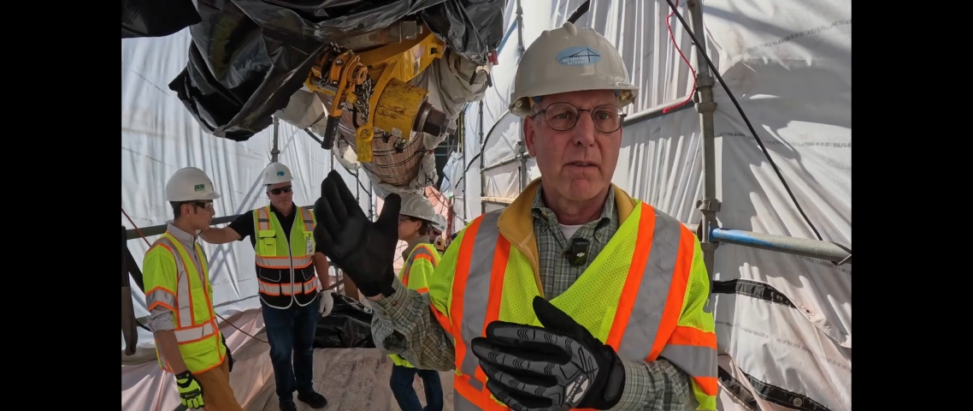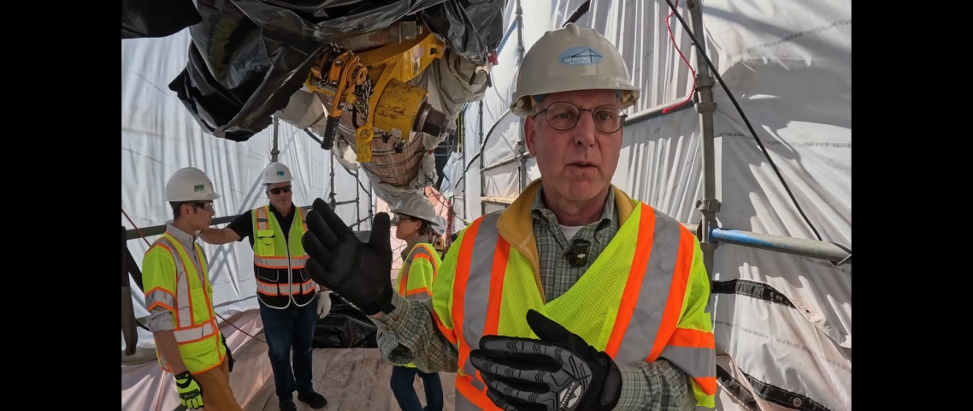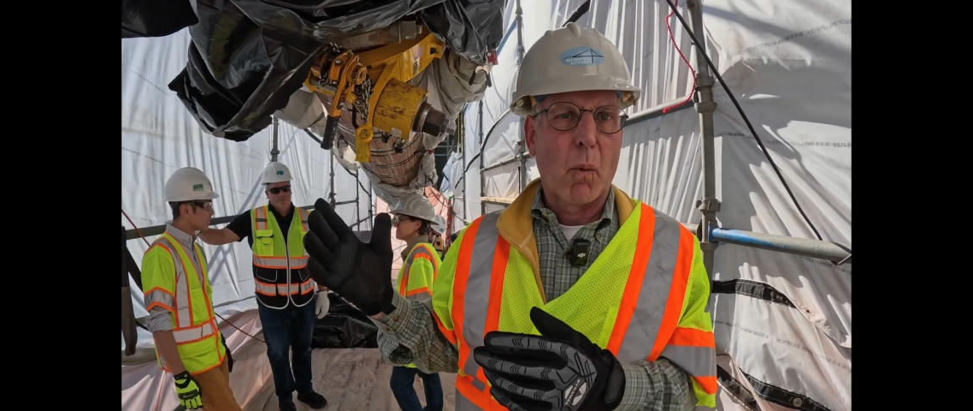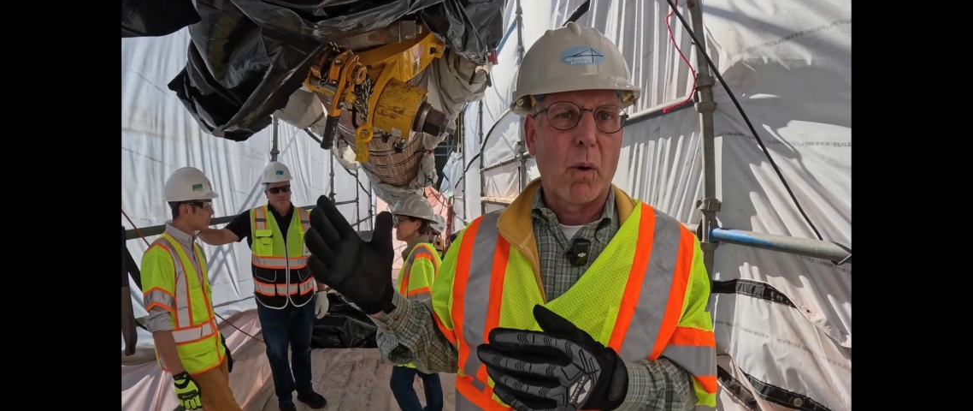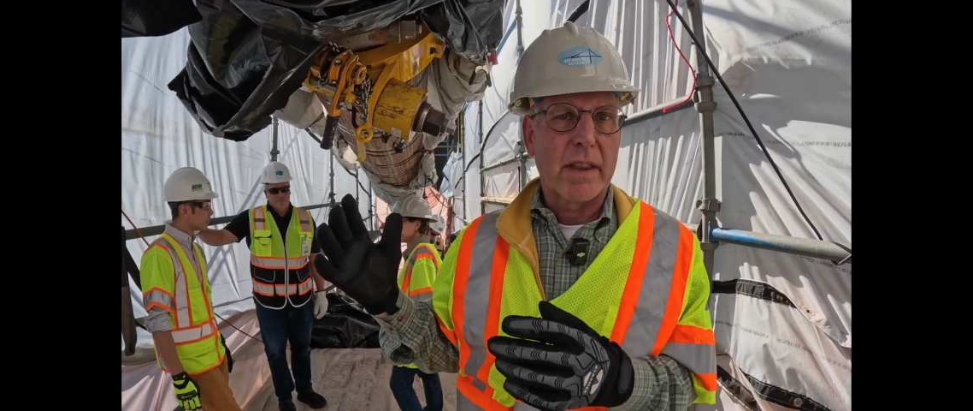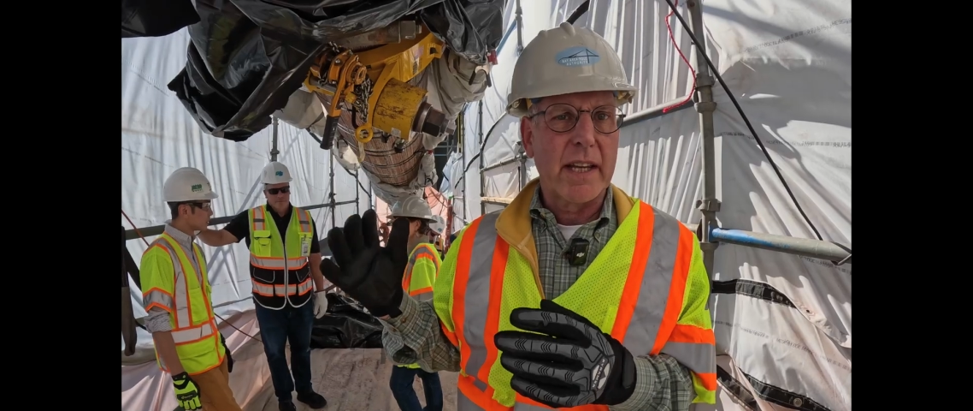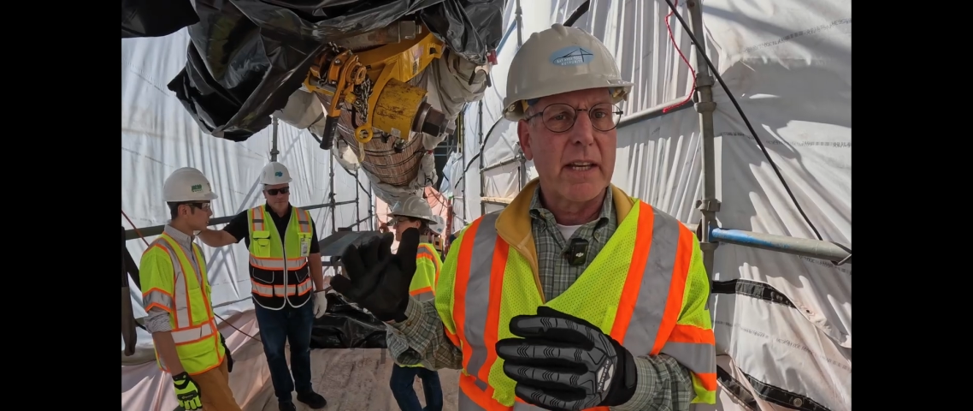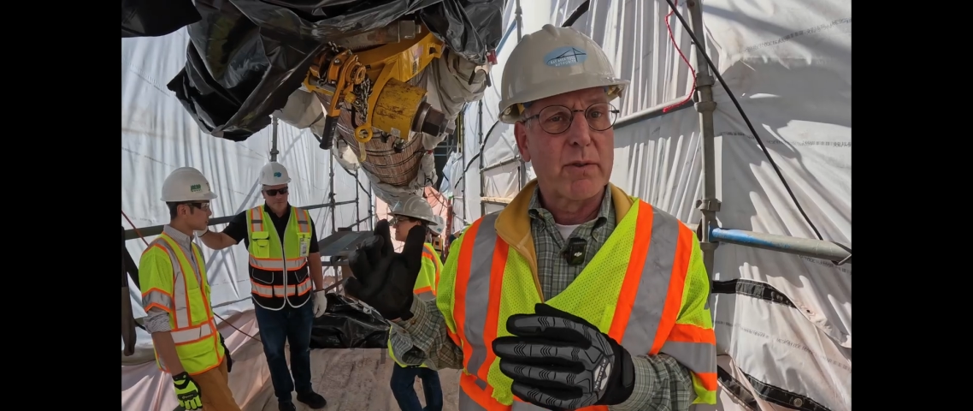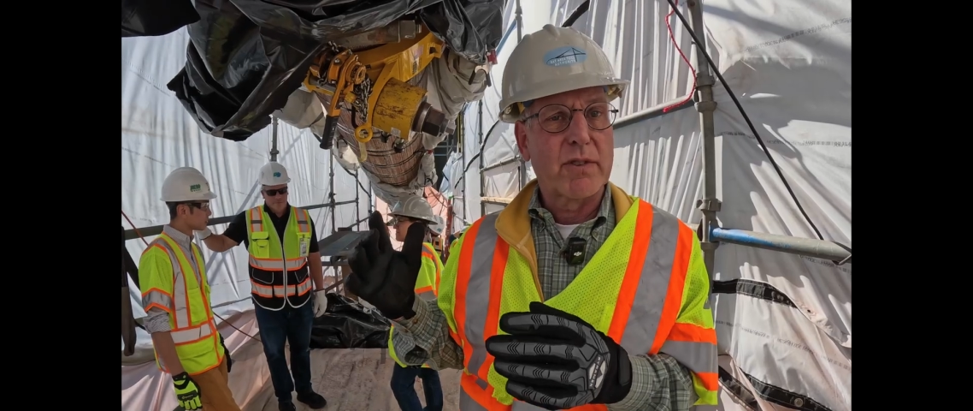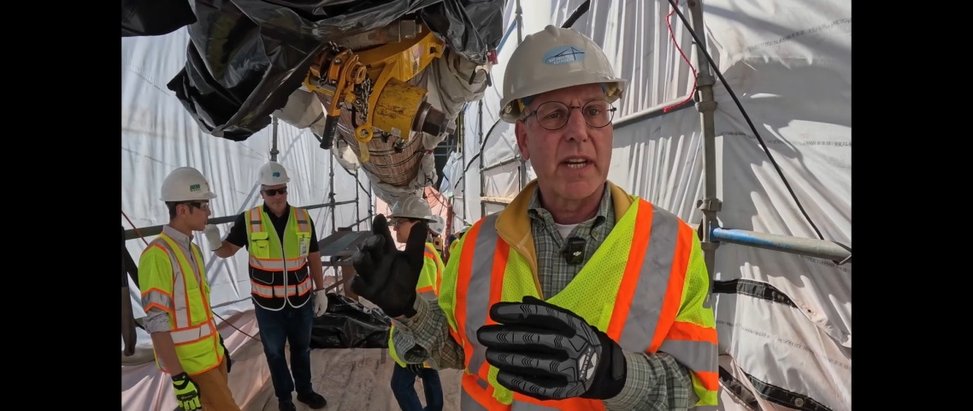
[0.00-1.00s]
The work that
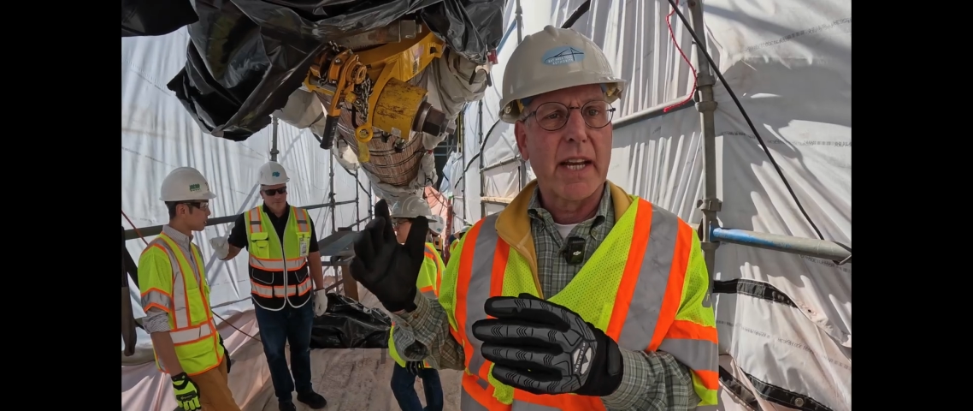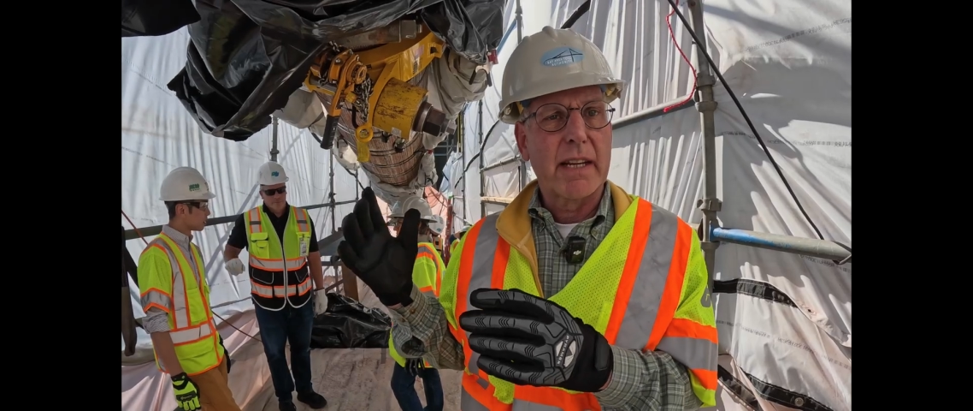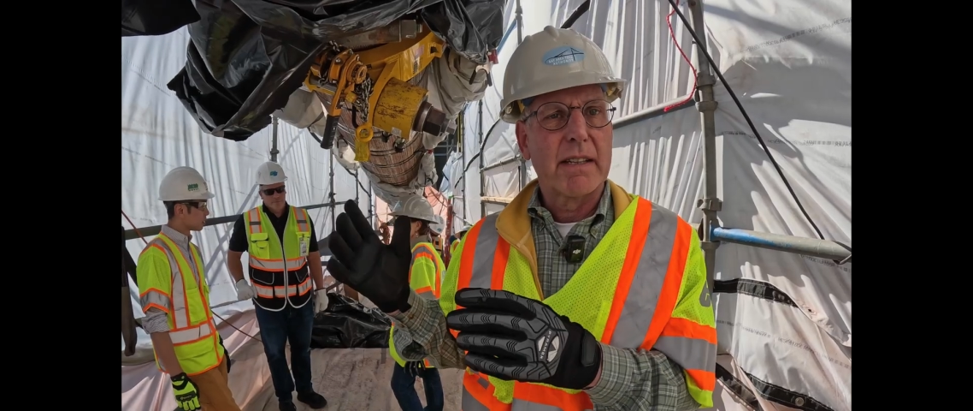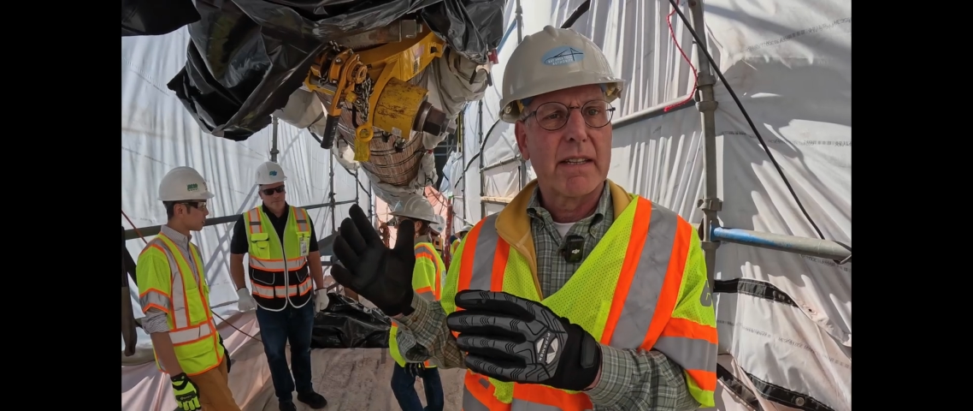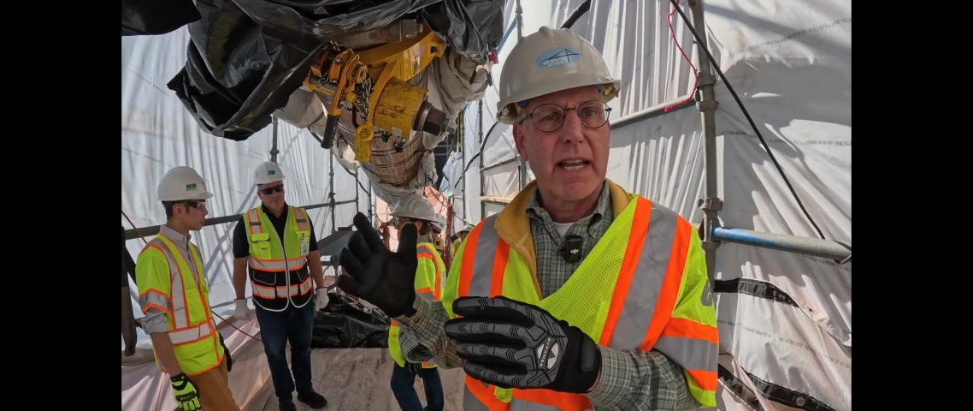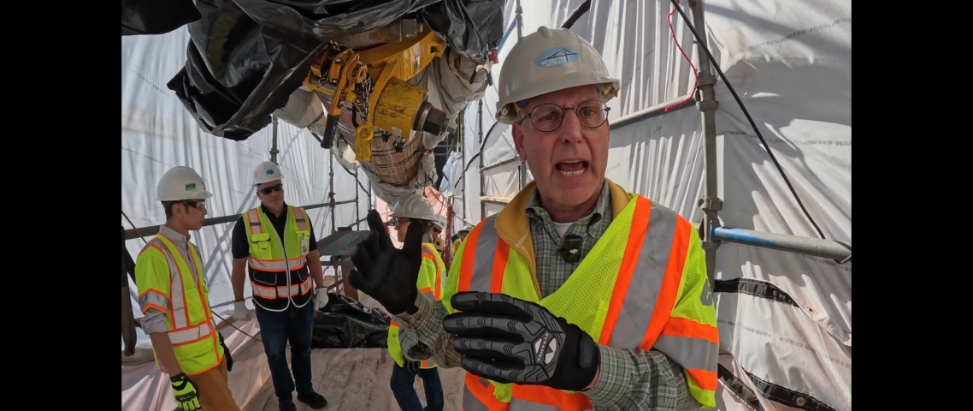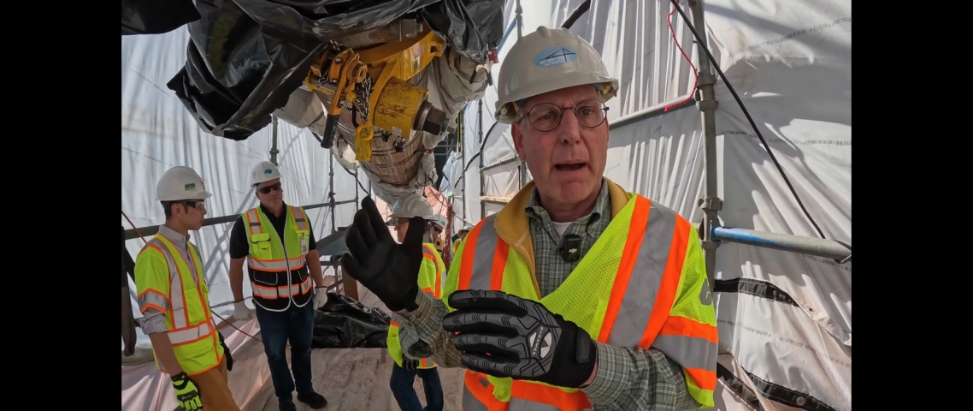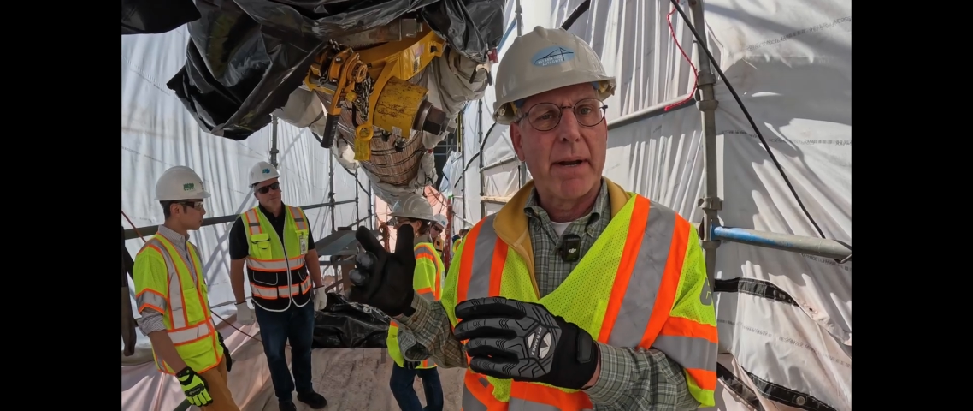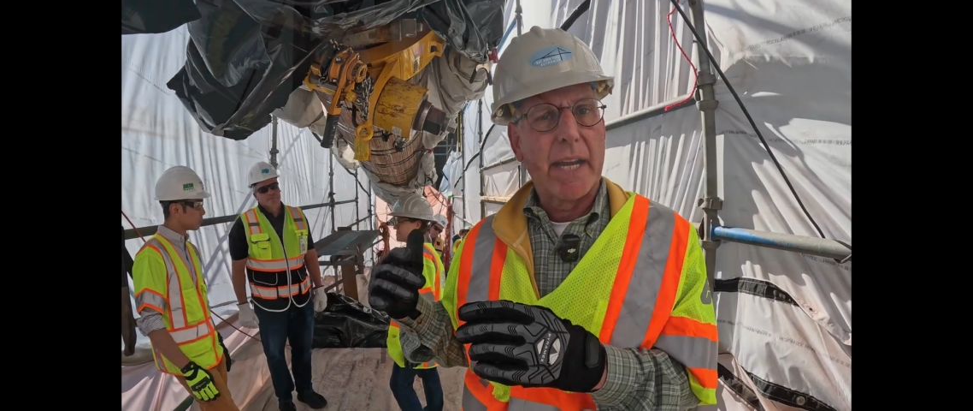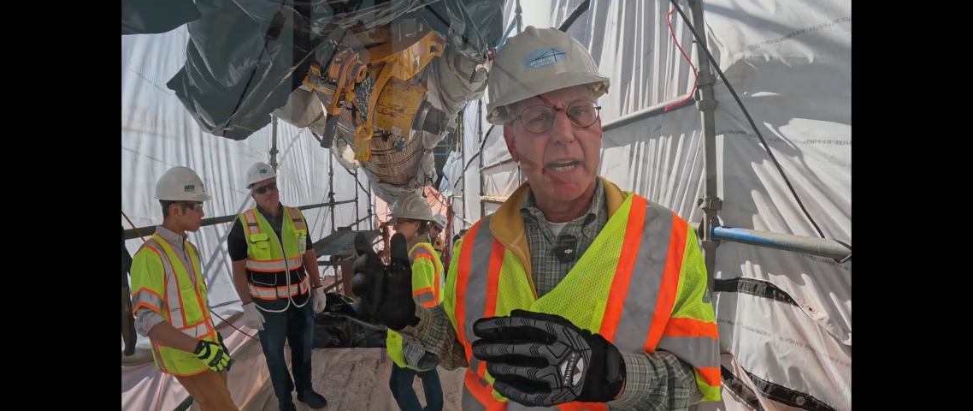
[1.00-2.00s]
you see happening